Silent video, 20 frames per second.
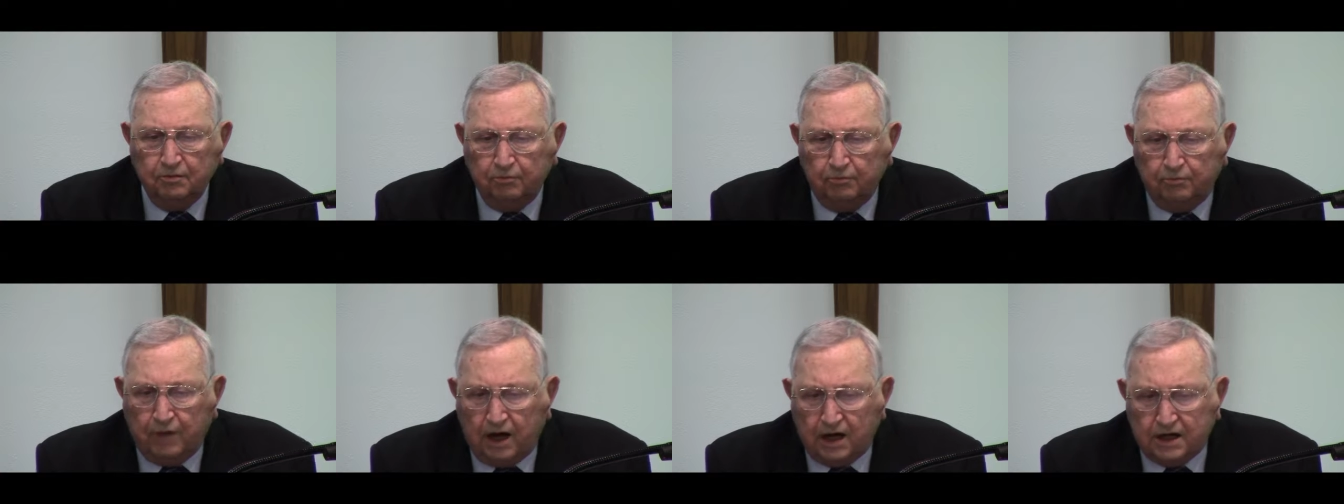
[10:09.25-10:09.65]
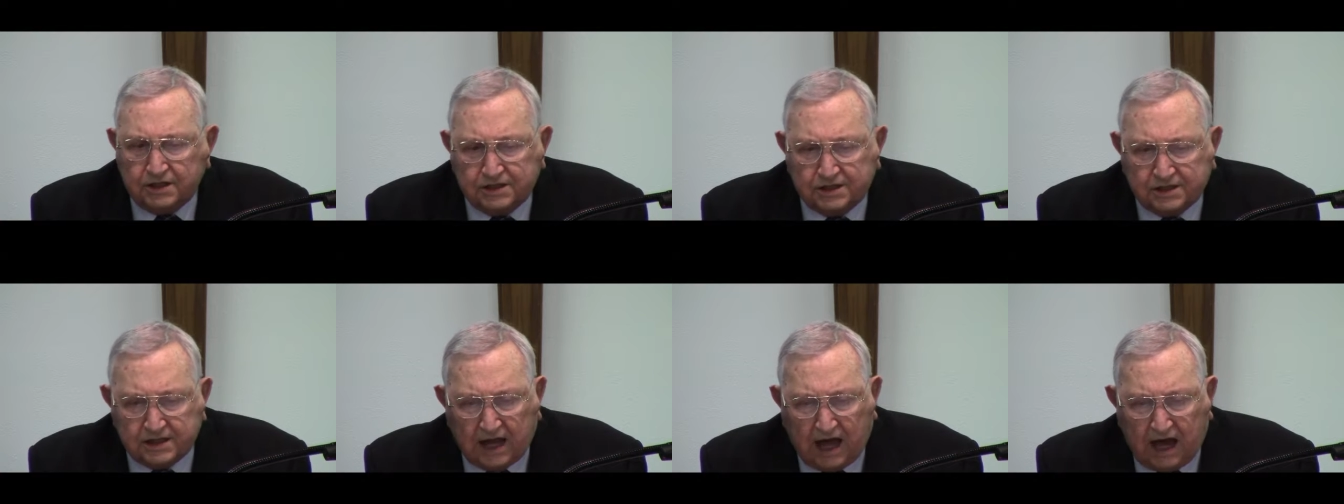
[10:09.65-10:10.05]

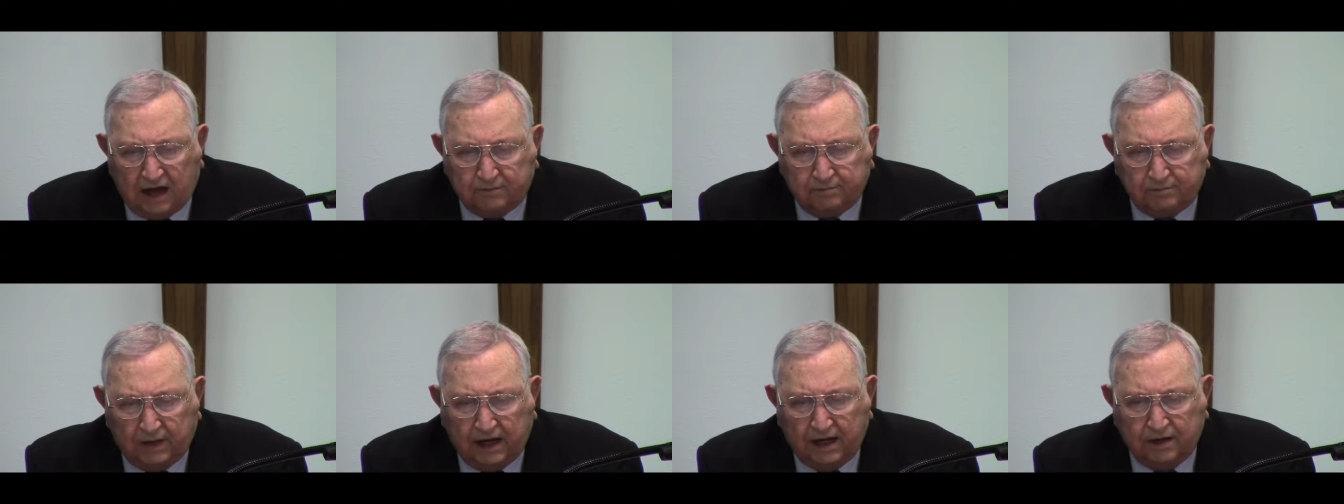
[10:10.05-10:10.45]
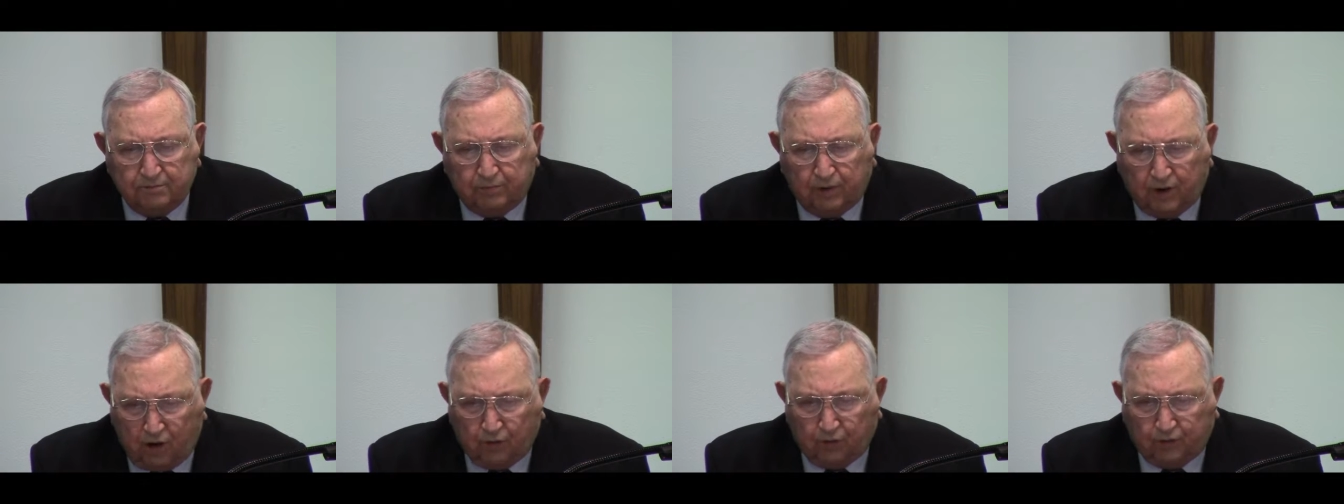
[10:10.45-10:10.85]
must not be
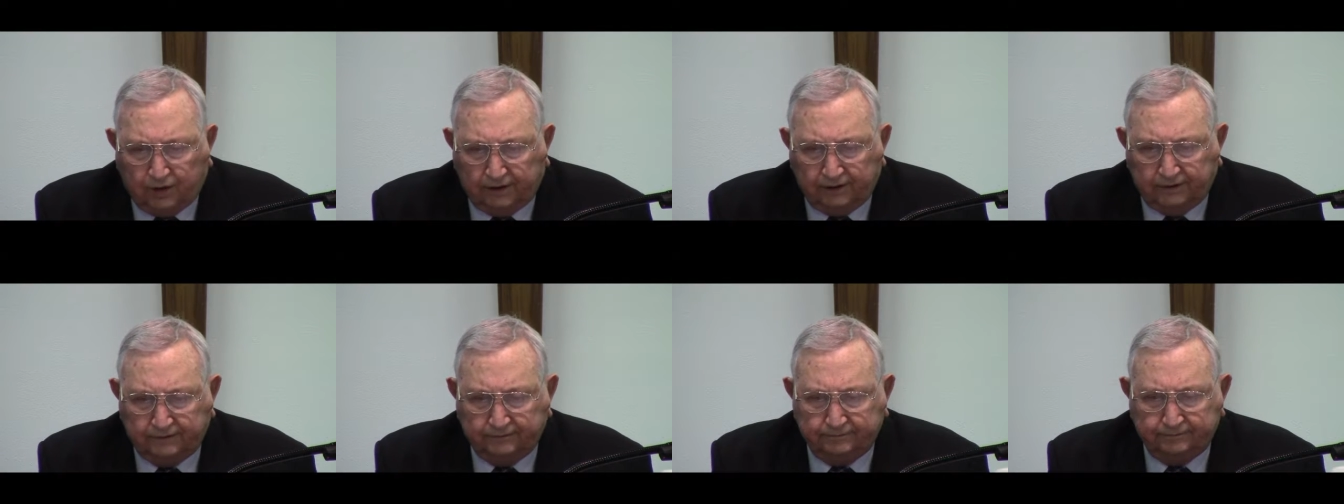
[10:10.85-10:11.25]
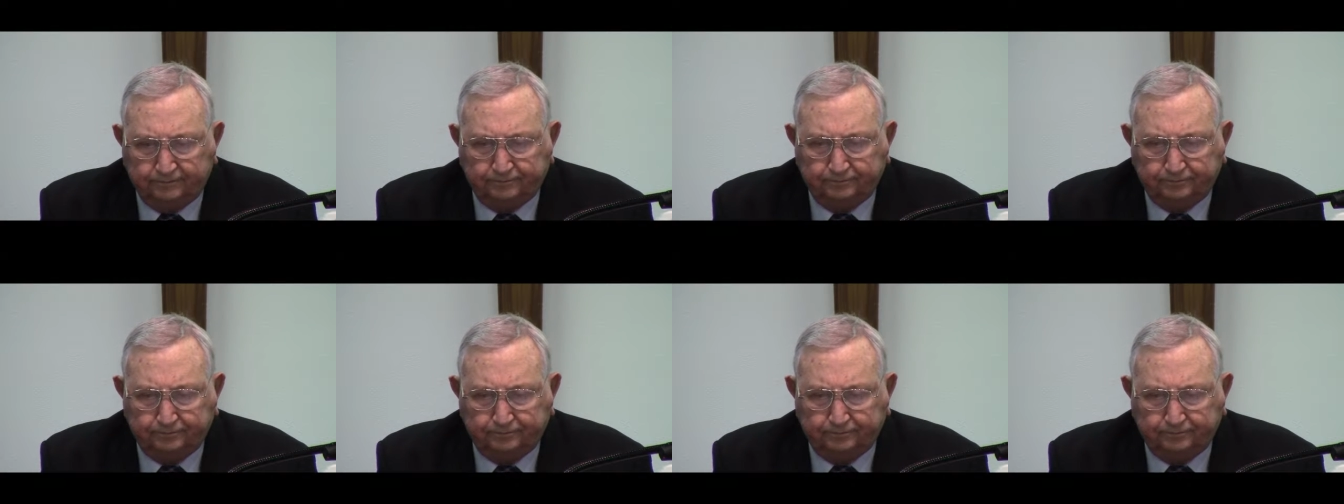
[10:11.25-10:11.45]
broken.